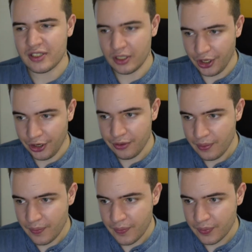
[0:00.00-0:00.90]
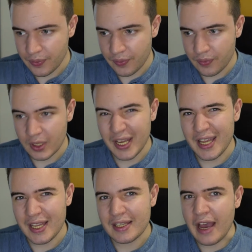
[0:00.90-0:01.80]
ago
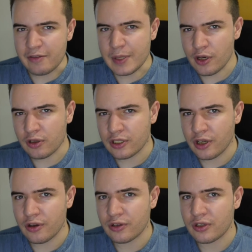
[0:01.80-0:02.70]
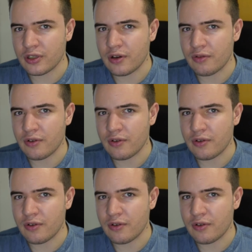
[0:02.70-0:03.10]
and have been holding on